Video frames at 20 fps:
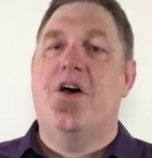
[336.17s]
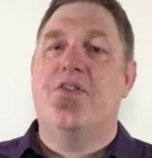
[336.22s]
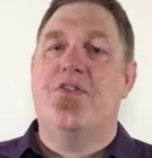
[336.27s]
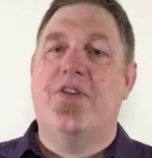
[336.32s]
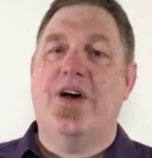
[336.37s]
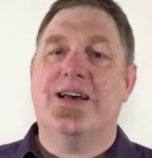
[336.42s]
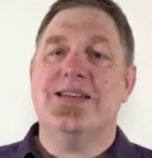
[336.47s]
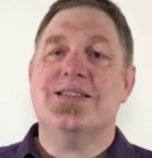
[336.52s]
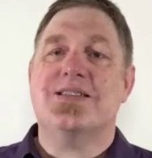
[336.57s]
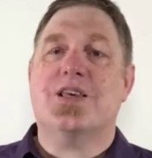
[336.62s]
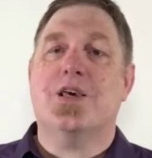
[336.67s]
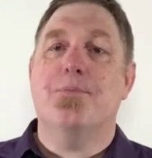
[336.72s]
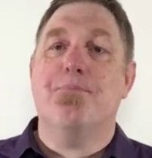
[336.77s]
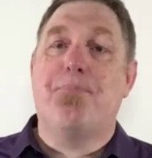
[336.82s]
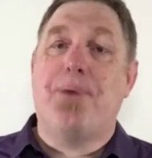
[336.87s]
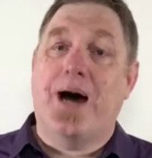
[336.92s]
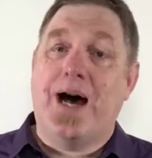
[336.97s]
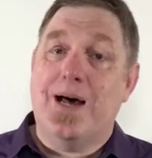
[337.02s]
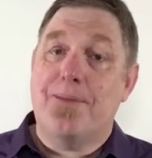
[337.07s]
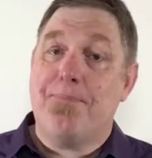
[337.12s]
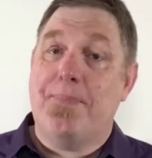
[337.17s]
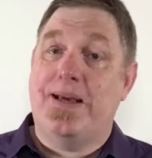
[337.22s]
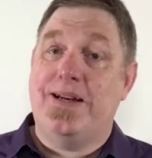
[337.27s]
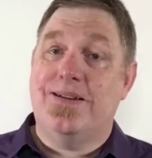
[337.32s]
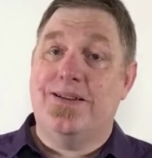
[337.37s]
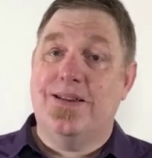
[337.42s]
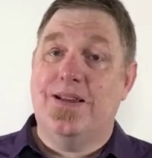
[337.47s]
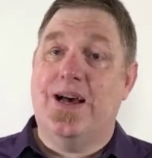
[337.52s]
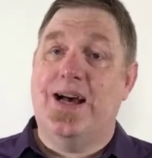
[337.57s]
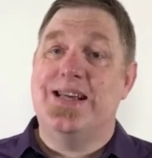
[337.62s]
thus
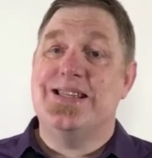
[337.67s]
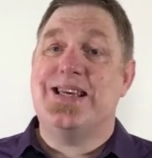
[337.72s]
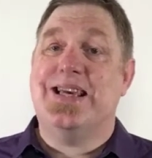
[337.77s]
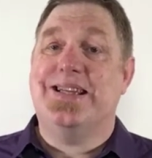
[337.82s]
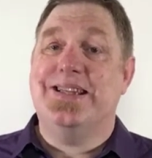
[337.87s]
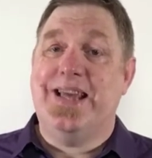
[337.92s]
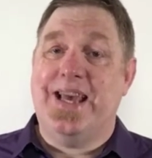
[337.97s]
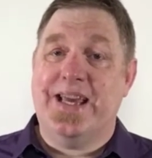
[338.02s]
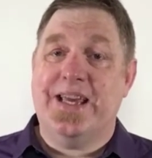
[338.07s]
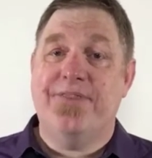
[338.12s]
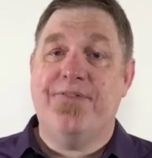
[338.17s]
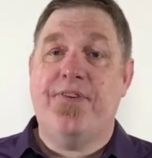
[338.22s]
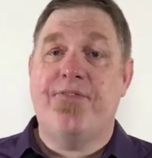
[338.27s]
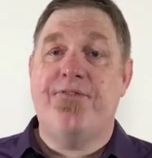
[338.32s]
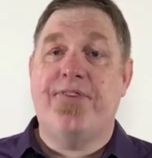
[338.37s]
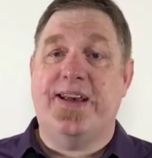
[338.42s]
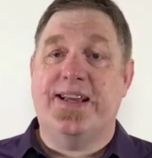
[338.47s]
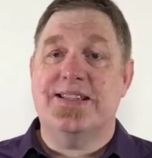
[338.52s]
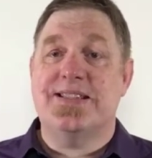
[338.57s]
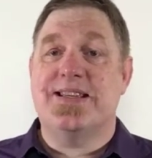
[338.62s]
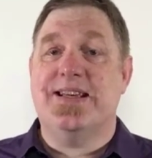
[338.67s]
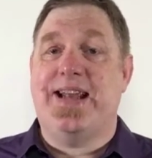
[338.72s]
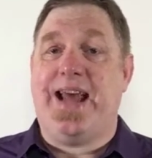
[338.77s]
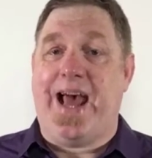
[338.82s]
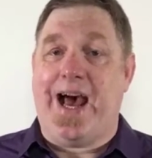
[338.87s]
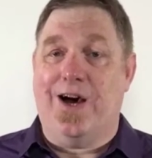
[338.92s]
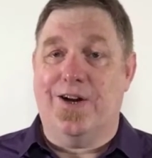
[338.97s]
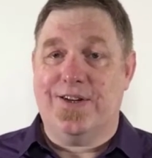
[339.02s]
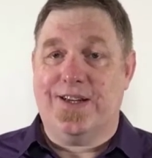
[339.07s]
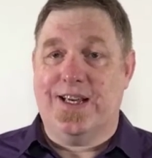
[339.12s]
compartmentalizing negative events and
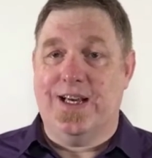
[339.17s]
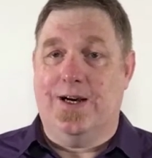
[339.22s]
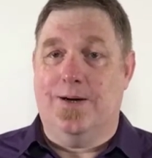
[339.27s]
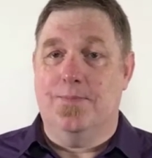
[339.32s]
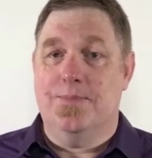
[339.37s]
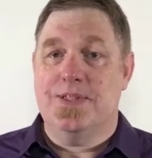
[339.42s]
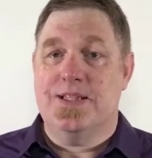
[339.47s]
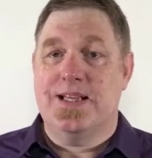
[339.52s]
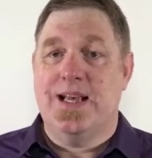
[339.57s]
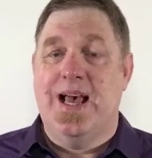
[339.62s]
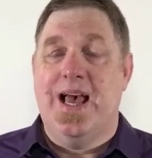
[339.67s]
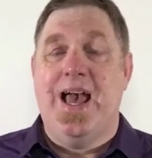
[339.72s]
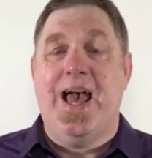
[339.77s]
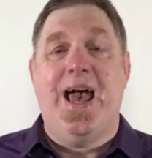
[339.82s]
outcomes